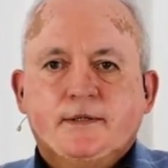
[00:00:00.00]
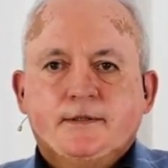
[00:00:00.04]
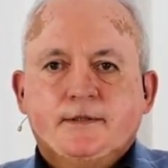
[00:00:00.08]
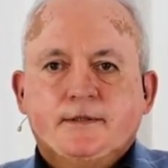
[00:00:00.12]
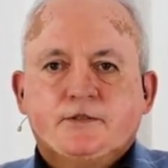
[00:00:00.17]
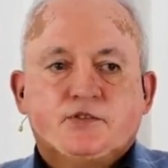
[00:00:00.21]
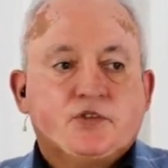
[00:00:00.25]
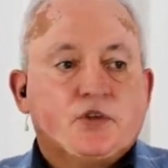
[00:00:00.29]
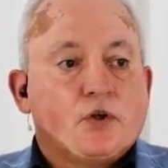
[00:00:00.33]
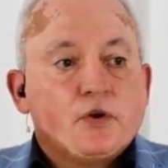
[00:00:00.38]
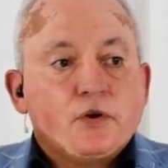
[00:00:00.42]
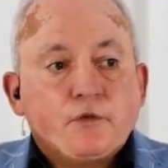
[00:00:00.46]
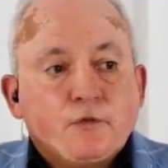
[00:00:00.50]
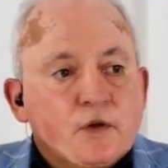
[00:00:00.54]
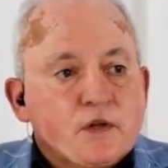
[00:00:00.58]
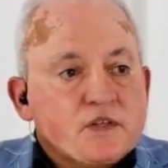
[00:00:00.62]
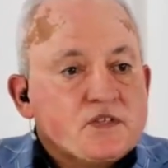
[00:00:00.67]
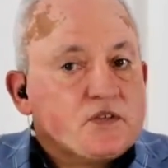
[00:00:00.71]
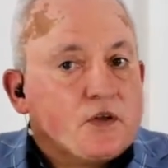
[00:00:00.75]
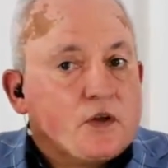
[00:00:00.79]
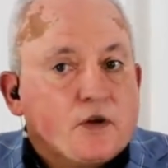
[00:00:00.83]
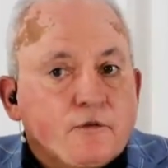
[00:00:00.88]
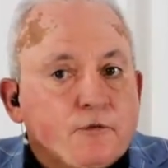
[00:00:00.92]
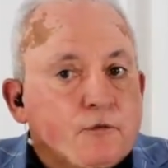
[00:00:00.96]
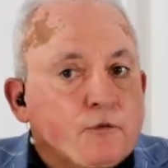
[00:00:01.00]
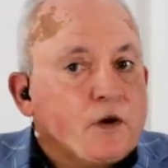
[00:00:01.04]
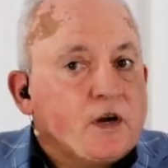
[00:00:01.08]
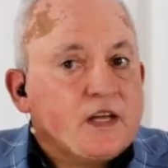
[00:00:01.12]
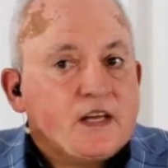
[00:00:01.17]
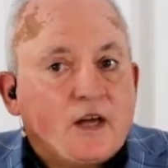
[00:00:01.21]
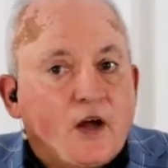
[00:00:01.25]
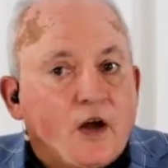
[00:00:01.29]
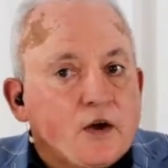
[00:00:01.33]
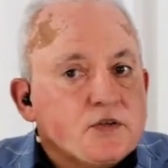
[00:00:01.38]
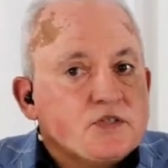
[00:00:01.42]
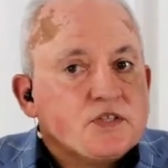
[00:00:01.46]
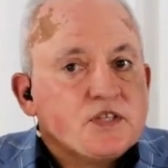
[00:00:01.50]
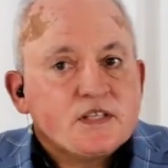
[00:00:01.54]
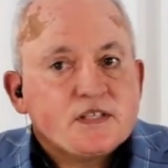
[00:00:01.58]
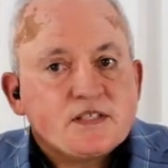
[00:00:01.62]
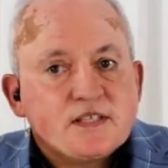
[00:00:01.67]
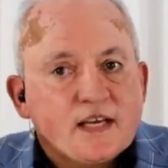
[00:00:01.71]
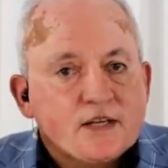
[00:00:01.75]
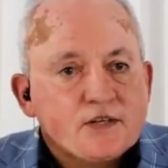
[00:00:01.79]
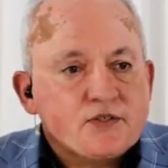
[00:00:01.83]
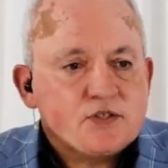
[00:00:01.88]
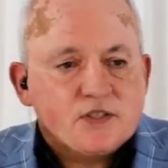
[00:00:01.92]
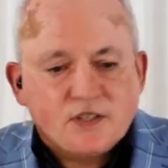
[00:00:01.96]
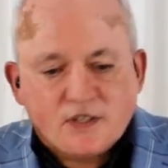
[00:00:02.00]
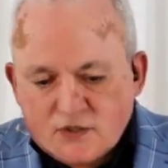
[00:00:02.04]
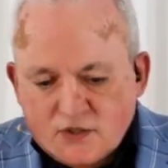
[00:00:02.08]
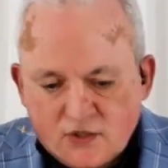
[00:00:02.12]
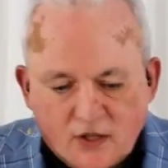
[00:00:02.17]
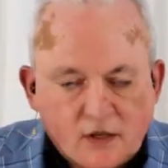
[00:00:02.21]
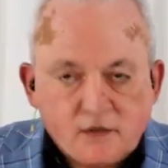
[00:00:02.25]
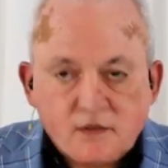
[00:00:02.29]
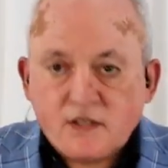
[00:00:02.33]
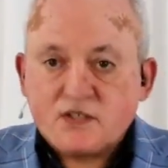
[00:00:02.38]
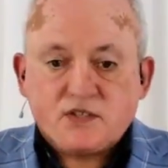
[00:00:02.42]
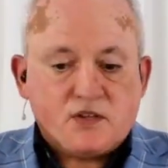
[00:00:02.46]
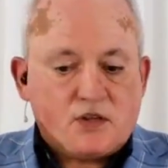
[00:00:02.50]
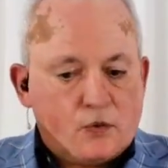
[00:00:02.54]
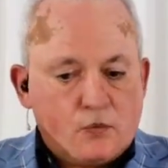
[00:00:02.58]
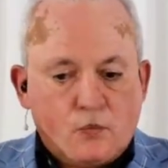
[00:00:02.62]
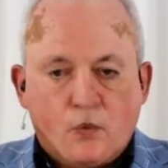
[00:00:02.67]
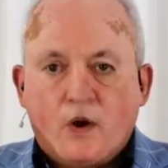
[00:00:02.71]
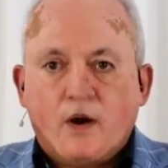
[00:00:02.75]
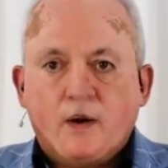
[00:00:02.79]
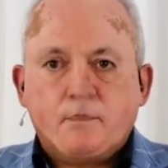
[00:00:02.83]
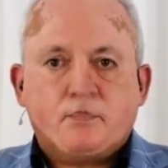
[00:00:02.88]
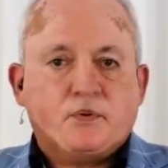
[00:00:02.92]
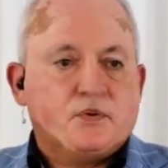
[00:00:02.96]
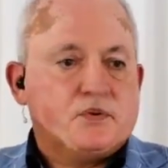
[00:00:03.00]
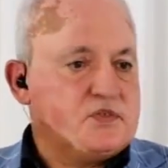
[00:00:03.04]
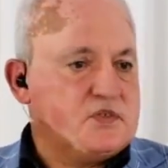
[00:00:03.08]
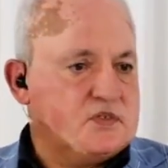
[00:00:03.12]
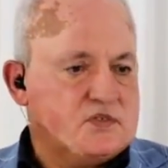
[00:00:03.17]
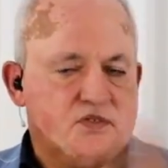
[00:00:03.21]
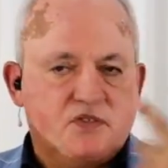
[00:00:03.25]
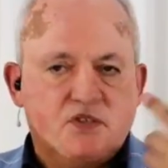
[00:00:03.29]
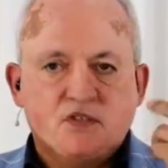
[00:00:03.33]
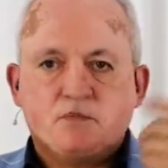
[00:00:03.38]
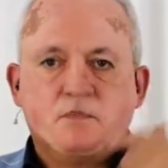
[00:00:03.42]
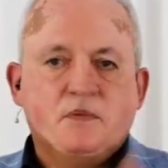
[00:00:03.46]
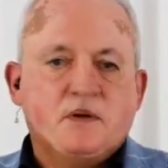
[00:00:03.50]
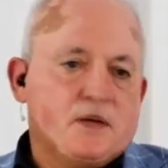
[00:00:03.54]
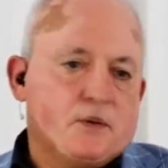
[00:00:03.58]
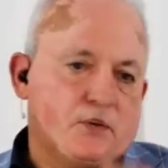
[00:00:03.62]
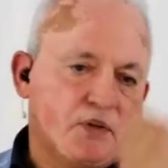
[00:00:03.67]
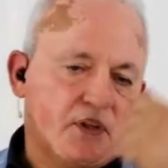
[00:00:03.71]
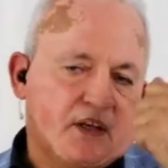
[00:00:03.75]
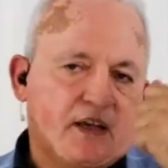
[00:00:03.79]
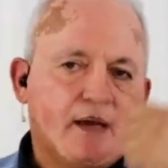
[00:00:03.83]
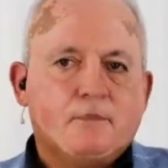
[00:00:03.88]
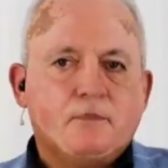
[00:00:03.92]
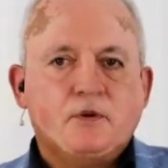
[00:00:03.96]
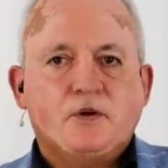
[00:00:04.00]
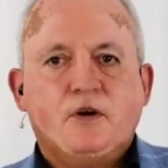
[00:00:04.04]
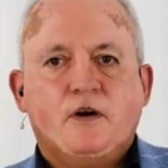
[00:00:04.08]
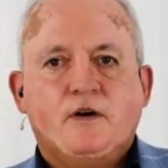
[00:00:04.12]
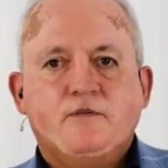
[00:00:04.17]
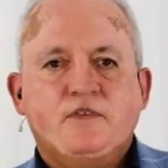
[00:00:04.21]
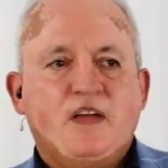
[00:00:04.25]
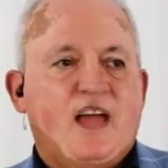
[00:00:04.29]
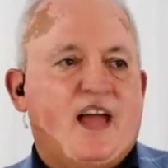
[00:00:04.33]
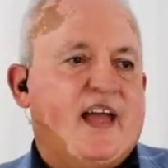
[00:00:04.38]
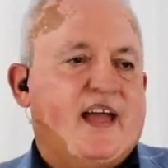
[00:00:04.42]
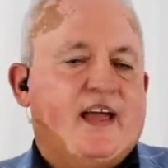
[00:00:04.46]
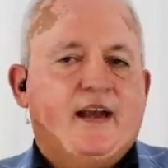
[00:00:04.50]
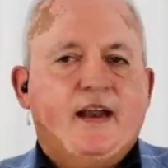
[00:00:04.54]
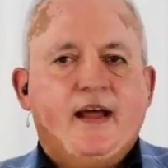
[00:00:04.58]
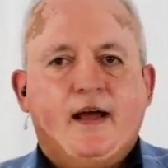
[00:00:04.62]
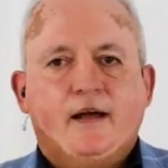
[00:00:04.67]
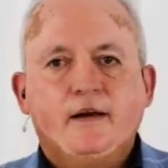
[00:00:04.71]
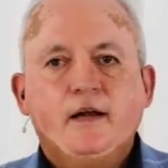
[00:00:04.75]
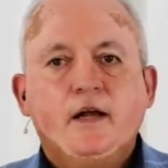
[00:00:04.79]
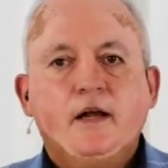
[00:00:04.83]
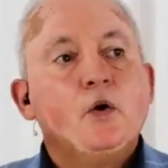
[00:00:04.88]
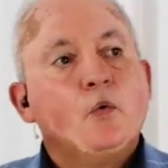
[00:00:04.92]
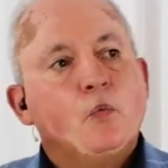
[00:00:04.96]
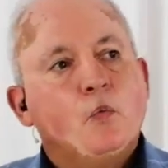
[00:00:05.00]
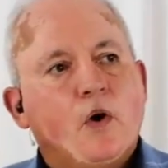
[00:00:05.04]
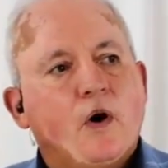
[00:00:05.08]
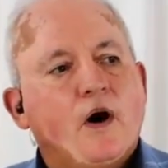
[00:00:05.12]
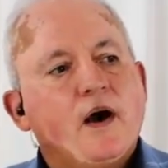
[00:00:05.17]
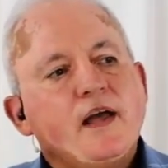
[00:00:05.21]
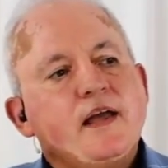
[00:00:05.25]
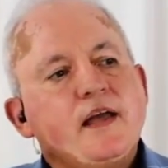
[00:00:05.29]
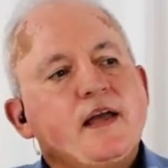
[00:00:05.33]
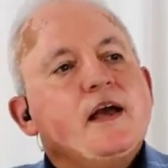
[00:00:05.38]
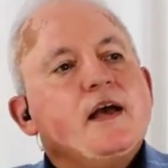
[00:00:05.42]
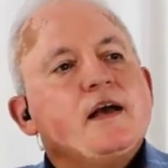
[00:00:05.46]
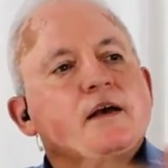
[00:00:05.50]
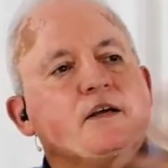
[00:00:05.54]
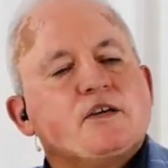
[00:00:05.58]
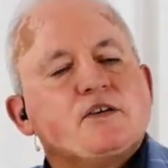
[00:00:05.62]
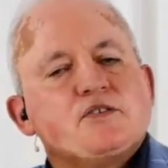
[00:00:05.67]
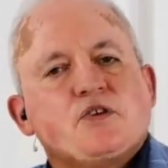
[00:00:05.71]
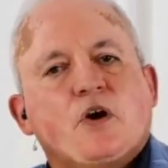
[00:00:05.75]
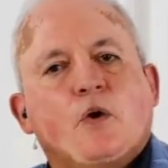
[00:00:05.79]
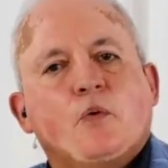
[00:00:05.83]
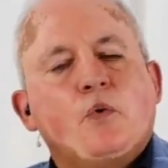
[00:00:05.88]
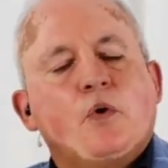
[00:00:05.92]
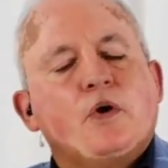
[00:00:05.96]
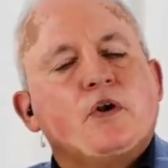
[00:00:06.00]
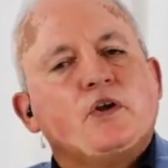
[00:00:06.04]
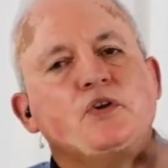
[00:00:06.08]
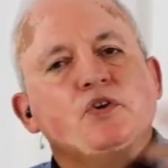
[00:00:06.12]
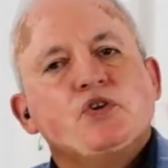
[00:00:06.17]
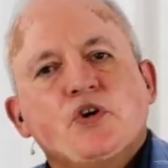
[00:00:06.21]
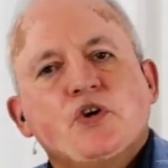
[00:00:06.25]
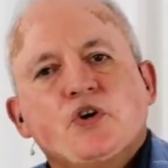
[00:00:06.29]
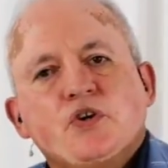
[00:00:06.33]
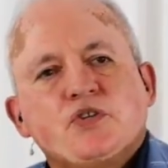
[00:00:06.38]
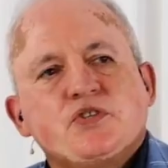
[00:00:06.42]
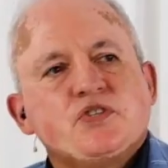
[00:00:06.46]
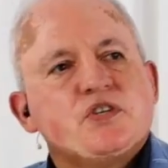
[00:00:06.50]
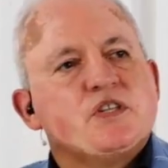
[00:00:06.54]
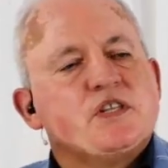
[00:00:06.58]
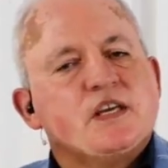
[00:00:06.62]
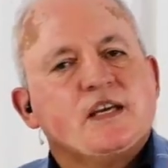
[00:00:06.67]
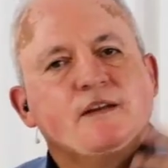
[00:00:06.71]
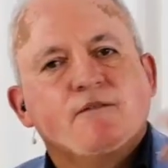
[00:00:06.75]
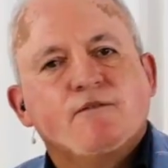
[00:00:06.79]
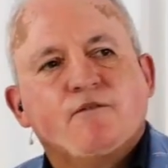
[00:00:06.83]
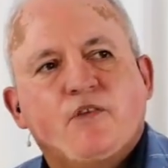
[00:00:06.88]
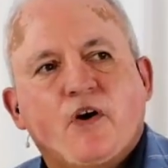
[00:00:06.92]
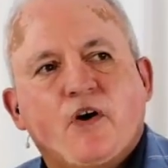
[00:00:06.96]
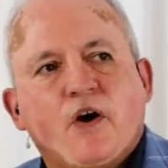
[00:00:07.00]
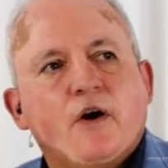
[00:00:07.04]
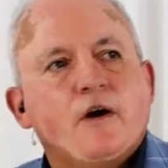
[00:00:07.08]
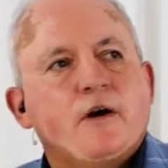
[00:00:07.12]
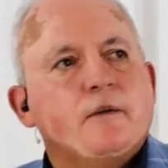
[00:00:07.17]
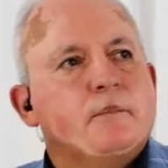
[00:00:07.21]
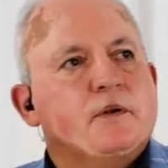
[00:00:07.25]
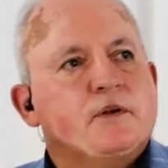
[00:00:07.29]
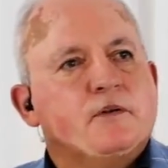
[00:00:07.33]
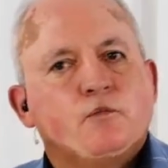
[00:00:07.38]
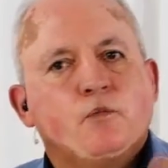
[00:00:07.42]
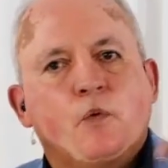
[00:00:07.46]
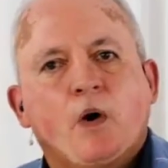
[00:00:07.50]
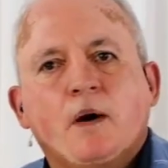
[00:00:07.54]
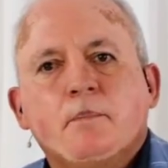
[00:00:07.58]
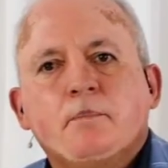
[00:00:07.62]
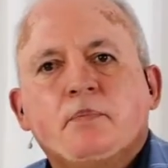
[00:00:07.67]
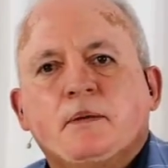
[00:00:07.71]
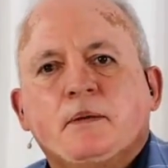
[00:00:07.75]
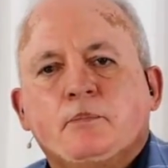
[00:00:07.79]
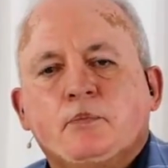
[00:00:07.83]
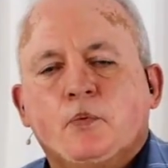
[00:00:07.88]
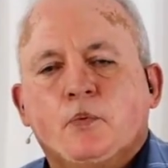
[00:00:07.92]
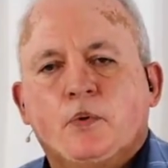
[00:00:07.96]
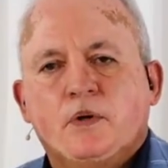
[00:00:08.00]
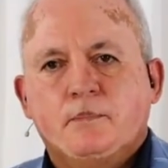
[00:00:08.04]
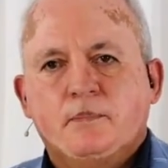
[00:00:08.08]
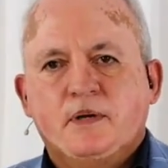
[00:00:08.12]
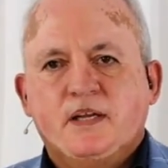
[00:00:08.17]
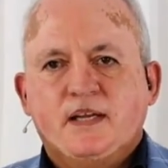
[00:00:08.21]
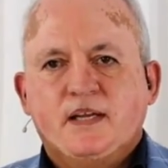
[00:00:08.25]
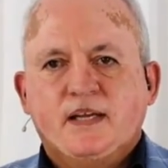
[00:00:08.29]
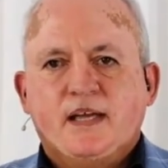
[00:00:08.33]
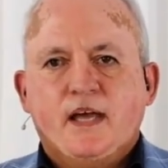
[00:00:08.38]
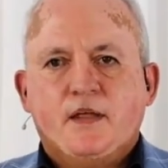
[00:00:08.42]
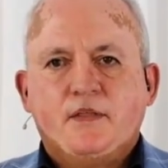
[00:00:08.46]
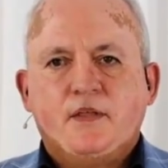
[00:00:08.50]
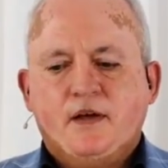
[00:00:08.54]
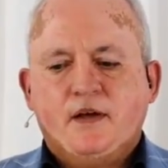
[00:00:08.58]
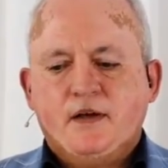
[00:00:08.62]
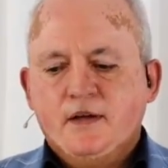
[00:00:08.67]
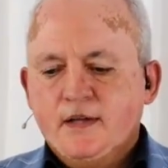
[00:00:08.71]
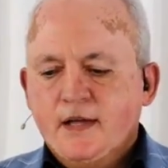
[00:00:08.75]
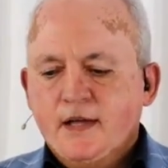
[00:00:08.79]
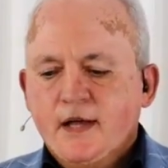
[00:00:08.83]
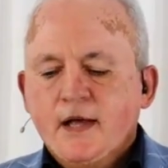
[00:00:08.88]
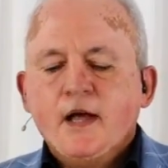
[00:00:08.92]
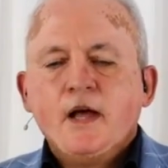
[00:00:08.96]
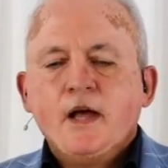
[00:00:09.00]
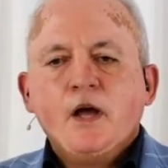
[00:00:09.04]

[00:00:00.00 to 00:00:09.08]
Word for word: Yeah. It's not a, it's not a free coaching session. It's not there's no whiteboards. It's just me with a cup of coffee hanging out. Why? Because I want to nurture the environment of why people want to be together.